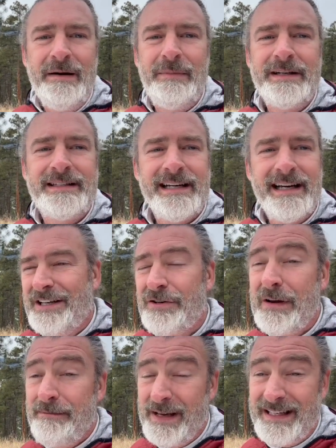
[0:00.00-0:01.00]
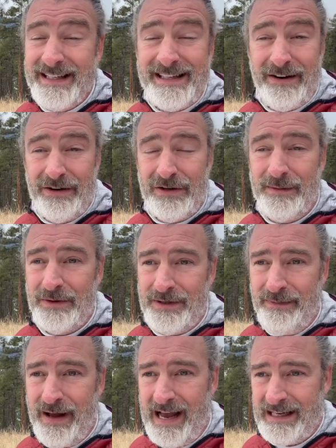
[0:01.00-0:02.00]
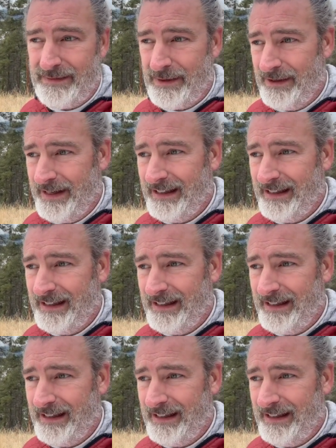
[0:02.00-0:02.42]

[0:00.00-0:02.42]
but uh, doing business there is almost impossible.